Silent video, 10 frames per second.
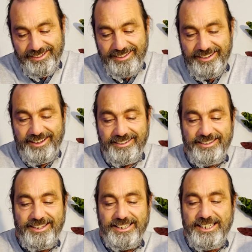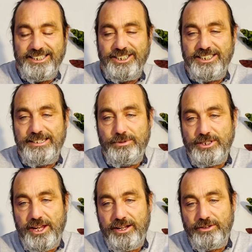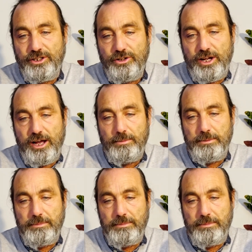You know, let's just see what's going on in your karmic